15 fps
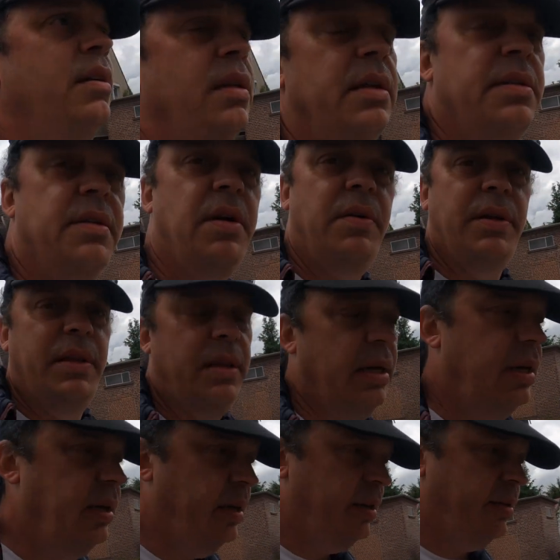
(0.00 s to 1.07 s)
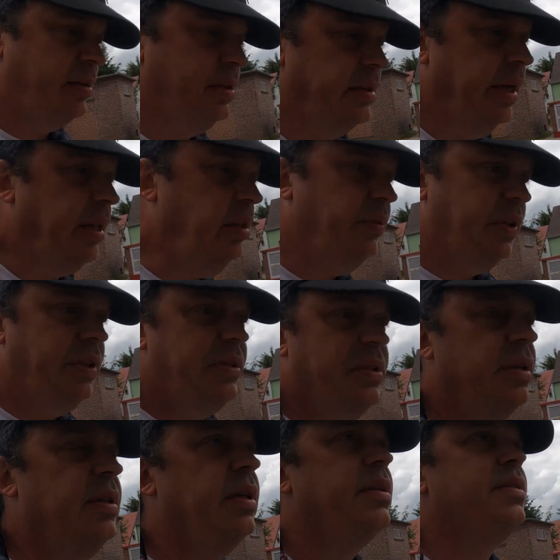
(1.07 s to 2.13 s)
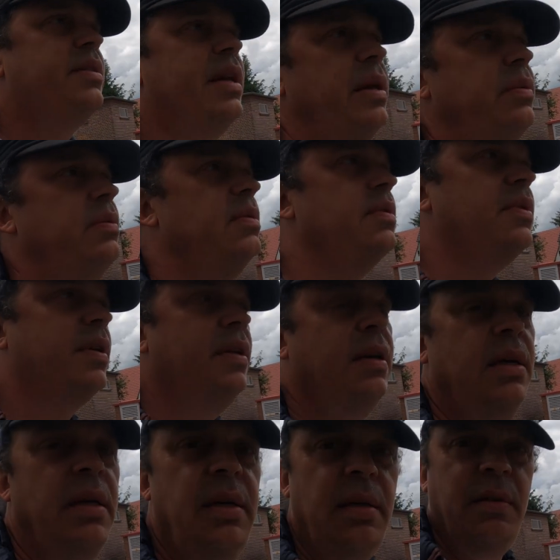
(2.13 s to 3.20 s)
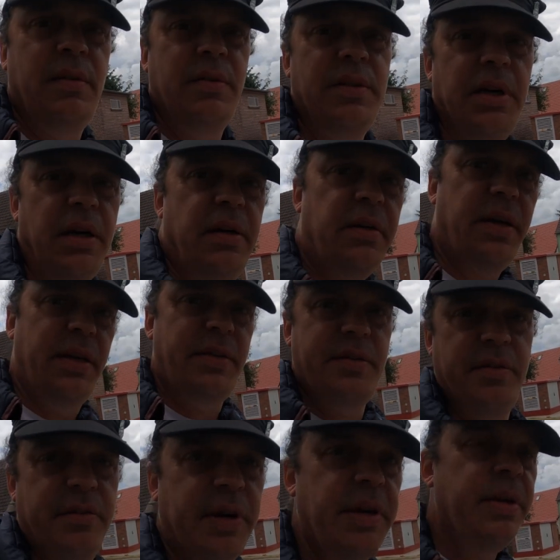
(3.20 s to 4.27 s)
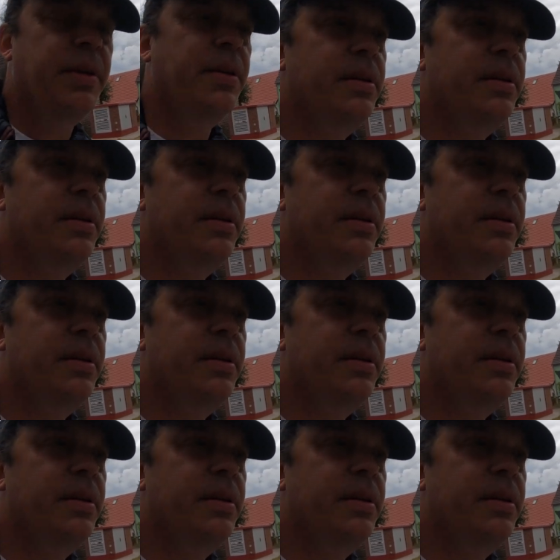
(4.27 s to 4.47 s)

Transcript: Let's go and uh, delve into this town's dark history.